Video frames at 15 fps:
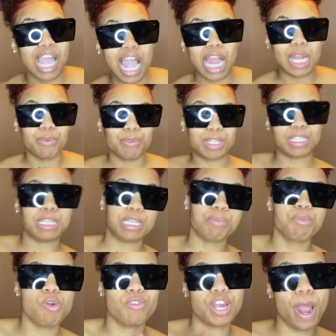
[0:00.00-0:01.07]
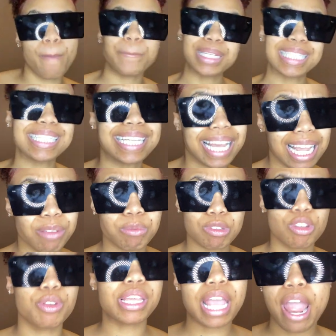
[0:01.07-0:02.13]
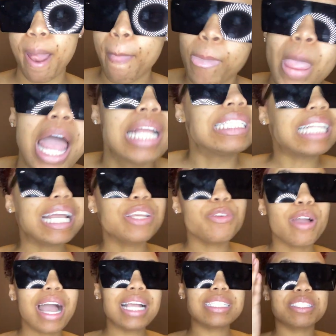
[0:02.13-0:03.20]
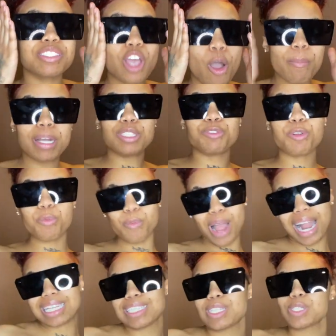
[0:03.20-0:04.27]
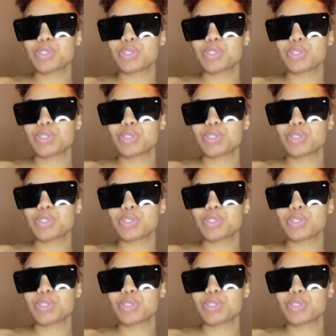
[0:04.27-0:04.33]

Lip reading: are really moving up in the game, so yeah. Thank you guys so much for watching and